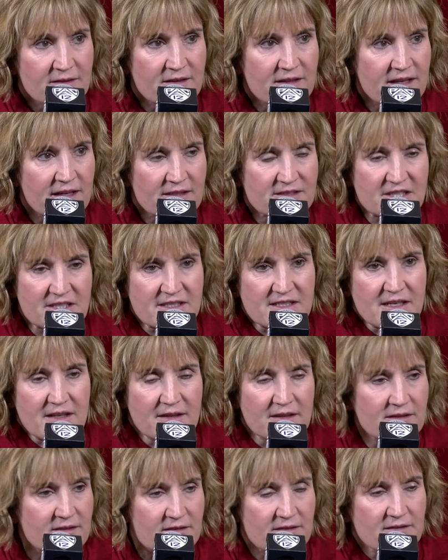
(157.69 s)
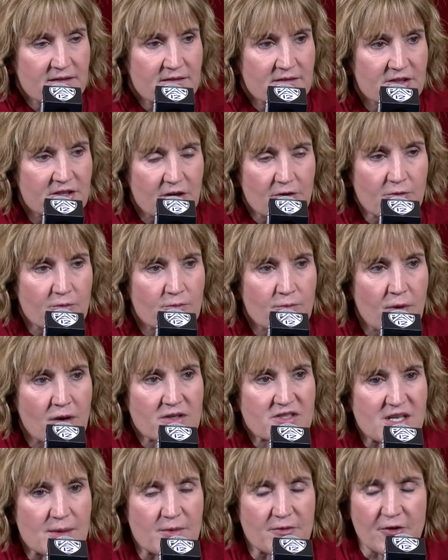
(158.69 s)
Eh, she's you know,
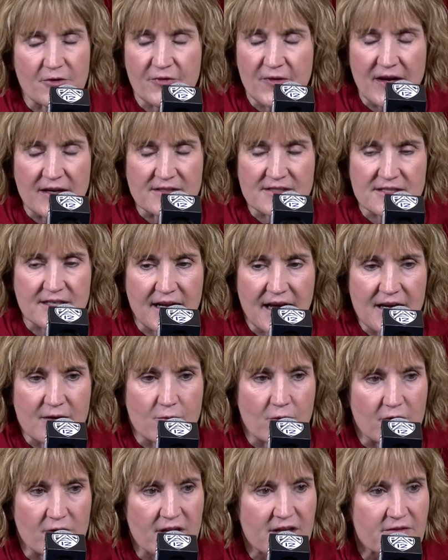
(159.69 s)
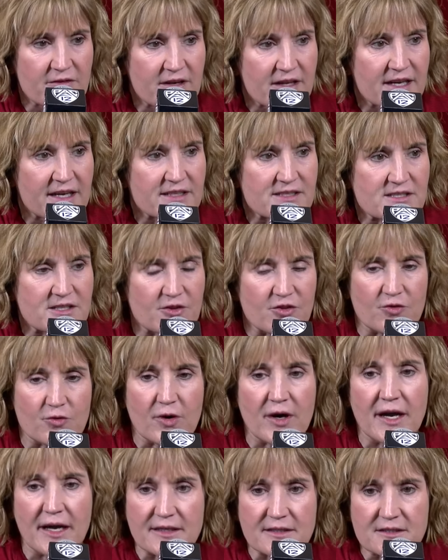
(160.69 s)
some of her fouls tonight weren't even against a
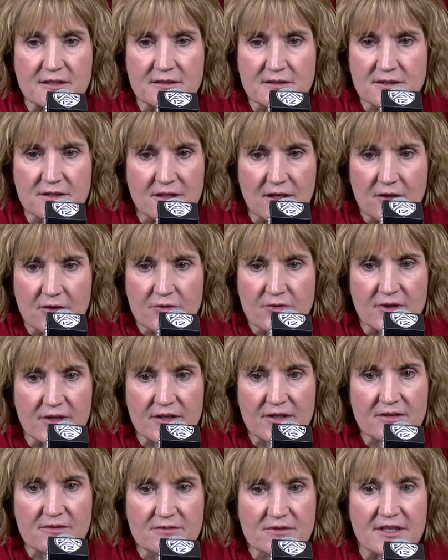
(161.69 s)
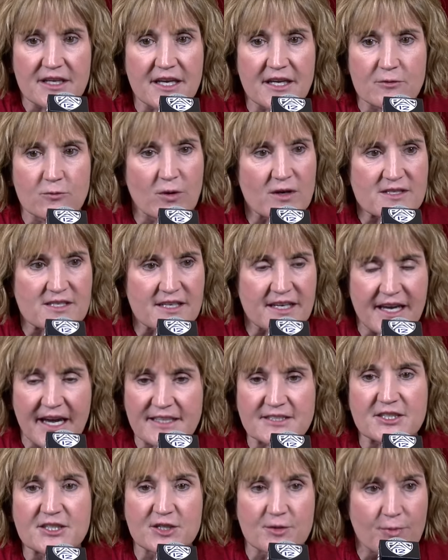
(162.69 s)
threat. You know, the the kid wasn't
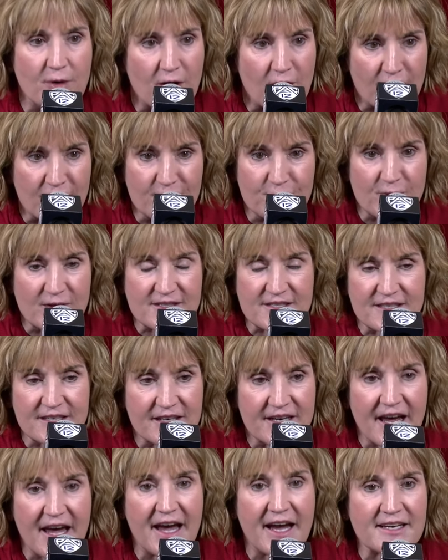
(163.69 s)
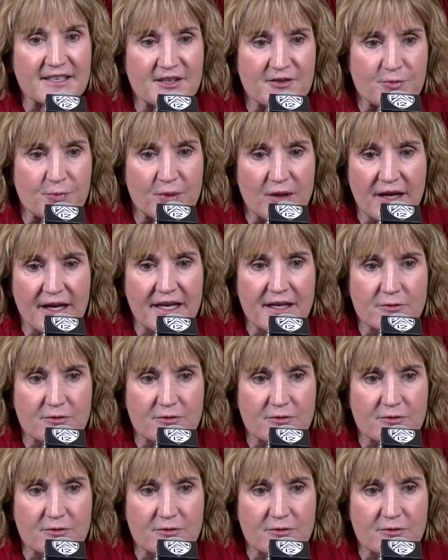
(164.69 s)
catching the ball. It wasn't an active play.